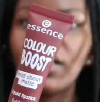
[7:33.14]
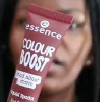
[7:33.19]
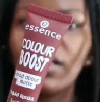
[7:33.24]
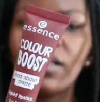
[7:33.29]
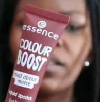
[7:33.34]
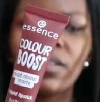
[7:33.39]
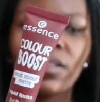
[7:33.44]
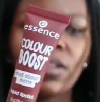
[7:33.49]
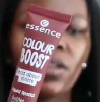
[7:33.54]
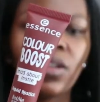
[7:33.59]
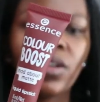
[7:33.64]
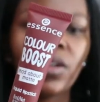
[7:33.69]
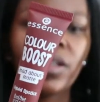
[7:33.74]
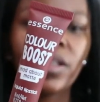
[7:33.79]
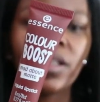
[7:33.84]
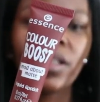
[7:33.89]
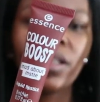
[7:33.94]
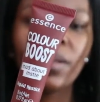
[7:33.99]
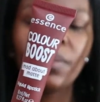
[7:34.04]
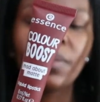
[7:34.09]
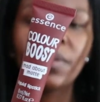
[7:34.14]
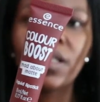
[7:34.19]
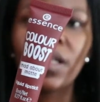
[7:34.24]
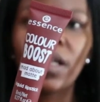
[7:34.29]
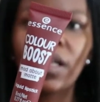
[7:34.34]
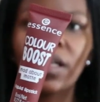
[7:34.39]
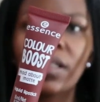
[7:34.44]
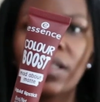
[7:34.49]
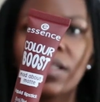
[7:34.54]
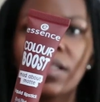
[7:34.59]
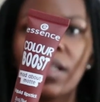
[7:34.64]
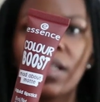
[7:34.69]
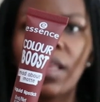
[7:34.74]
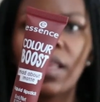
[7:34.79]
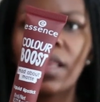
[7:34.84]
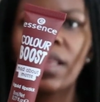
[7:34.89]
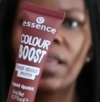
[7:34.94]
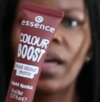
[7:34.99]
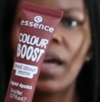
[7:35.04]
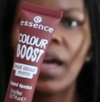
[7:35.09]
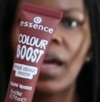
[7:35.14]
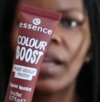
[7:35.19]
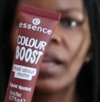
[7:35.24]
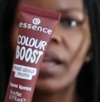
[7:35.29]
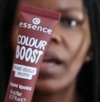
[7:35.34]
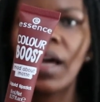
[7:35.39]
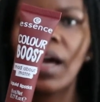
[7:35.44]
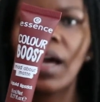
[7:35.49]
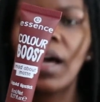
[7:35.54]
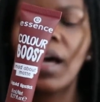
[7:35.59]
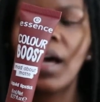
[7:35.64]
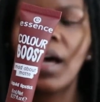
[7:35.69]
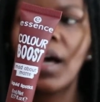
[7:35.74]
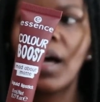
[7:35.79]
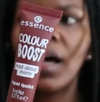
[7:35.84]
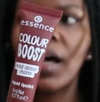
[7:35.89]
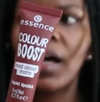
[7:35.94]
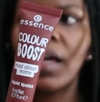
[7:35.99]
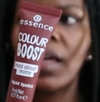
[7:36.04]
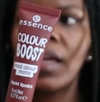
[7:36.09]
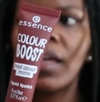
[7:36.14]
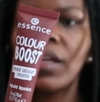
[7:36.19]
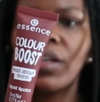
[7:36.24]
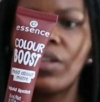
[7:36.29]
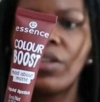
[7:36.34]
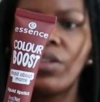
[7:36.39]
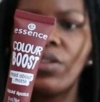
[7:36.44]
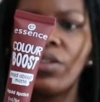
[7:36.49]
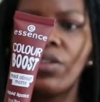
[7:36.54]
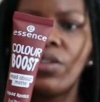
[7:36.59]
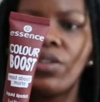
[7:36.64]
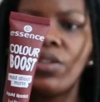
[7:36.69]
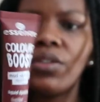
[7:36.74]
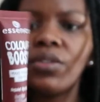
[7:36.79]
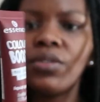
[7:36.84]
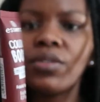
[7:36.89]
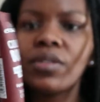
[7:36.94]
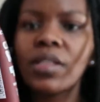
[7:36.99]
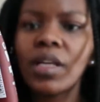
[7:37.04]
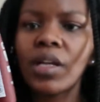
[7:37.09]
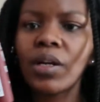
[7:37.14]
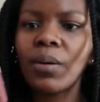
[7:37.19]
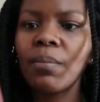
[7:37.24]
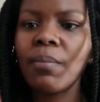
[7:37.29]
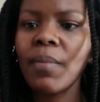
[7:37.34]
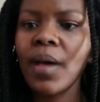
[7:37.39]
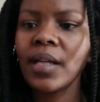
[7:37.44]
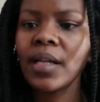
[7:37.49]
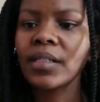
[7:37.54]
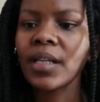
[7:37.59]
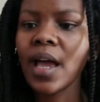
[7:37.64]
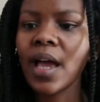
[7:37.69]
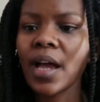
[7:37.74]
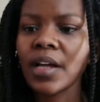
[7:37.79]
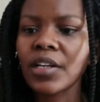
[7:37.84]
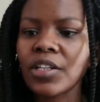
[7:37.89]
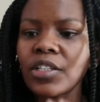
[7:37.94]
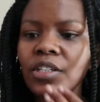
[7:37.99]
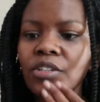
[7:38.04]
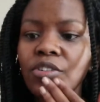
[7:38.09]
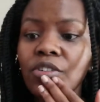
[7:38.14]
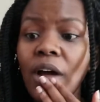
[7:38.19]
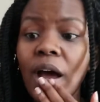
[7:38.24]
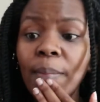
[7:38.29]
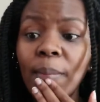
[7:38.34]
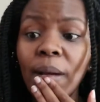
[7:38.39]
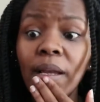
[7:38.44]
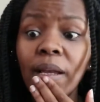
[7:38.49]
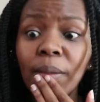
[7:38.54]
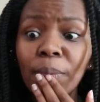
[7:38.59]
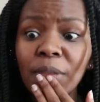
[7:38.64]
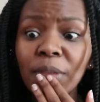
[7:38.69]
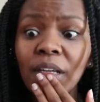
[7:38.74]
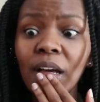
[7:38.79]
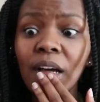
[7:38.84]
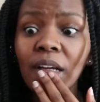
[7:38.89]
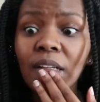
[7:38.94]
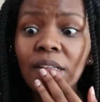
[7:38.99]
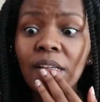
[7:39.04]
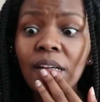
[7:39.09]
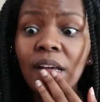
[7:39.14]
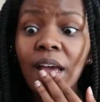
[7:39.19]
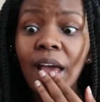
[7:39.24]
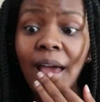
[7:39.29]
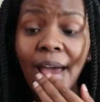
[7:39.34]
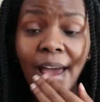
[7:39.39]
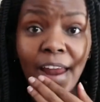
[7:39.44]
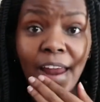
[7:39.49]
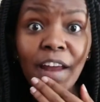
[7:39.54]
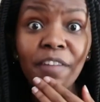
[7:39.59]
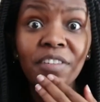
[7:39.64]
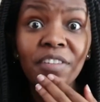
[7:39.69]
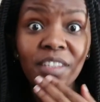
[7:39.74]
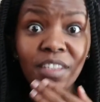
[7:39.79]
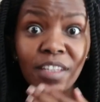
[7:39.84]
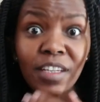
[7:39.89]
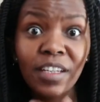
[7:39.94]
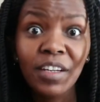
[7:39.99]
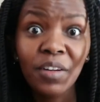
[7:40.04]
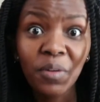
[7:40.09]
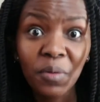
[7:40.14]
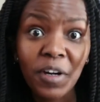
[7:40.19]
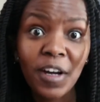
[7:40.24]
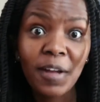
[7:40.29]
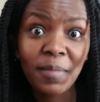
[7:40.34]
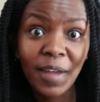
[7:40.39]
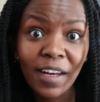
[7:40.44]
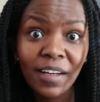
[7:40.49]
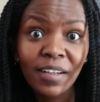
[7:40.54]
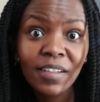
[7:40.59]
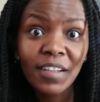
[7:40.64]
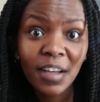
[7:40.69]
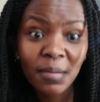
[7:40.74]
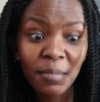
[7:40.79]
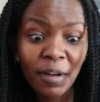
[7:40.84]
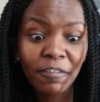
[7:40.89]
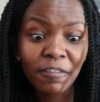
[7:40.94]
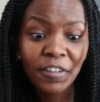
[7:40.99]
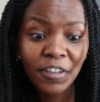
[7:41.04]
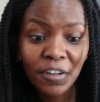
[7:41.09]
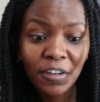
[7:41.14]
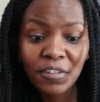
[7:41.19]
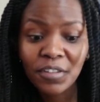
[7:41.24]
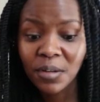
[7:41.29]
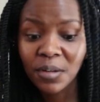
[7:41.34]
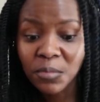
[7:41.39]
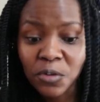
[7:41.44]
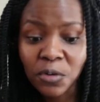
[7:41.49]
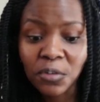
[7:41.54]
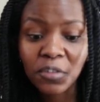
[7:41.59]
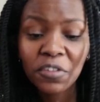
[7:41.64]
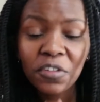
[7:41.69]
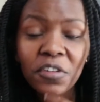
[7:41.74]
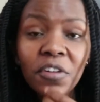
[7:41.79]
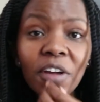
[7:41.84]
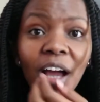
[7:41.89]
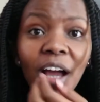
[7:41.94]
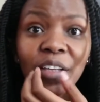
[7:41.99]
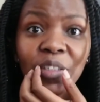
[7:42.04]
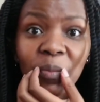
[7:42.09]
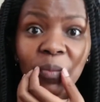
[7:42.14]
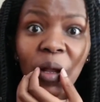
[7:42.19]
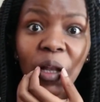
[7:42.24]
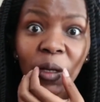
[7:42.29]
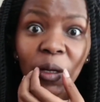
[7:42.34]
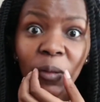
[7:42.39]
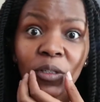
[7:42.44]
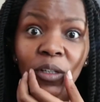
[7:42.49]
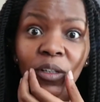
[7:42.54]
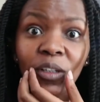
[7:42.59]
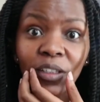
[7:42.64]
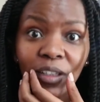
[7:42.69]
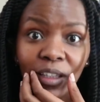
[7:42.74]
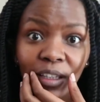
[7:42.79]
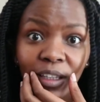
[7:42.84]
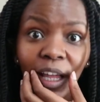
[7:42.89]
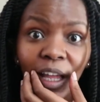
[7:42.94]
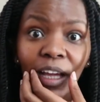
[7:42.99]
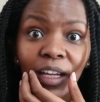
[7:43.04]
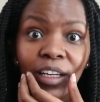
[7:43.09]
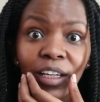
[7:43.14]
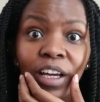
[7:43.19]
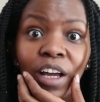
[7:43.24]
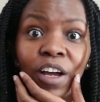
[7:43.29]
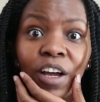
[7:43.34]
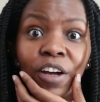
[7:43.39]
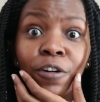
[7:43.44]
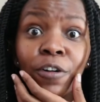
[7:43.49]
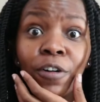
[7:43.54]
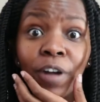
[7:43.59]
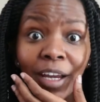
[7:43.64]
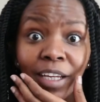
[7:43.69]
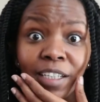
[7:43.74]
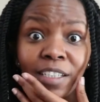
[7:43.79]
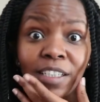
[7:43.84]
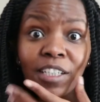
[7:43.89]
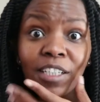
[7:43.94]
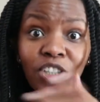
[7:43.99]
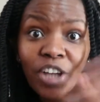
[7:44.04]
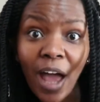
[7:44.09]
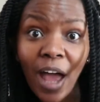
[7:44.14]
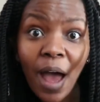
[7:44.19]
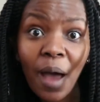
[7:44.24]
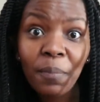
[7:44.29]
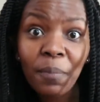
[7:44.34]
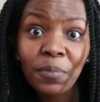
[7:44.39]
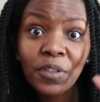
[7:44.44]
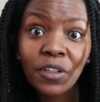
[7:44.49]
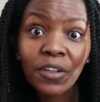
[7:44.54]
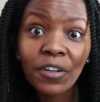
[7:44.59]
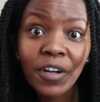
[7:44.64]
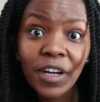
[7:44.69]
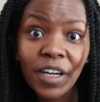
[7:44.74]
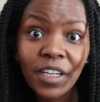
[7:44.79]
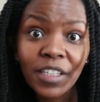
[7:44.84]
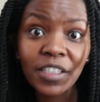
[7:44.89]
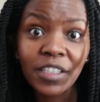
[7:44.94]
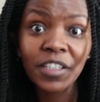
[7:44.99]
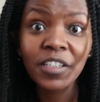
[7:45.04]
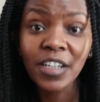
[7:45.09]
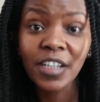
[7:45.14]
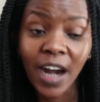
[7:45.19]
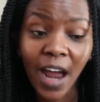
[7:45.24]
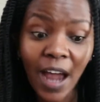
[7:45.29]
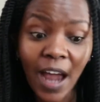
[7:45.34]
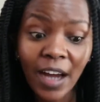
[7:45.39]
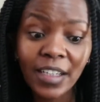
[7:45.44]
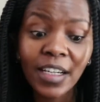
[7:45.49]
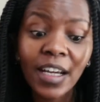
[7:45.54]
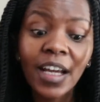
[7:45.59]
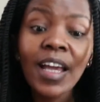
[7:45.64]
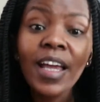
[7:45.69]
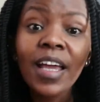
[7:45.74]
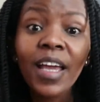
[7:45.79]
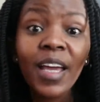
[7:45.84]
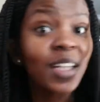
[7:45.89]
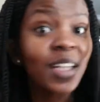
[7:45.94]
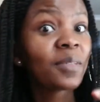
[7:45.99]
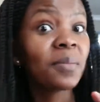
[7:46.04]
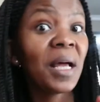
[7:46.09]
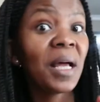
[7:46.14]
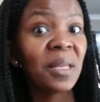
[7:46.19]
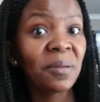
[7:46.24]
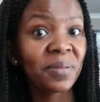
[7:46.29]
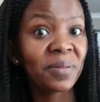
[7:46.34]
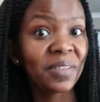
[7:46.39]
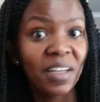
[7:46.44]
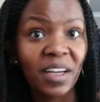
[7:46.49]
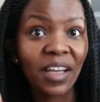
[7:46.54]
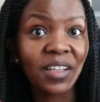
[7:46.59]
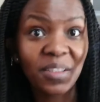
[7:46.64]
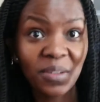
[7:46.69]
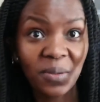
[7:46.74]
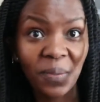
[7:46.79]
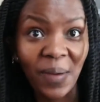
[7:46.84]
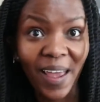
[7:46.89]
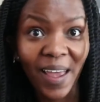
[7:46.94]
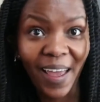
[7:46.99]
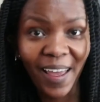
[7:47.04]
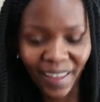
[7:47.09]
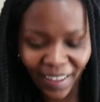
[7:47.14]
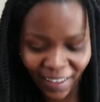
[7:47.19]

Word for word: because a lot of the lipsticks that I use that are matte actually dry my lips out, and I've seen it when I'm editing my videos and I'm talking to you guys and my lips look like crazy chapped and crazy cracked. It's my lipstick, I swear.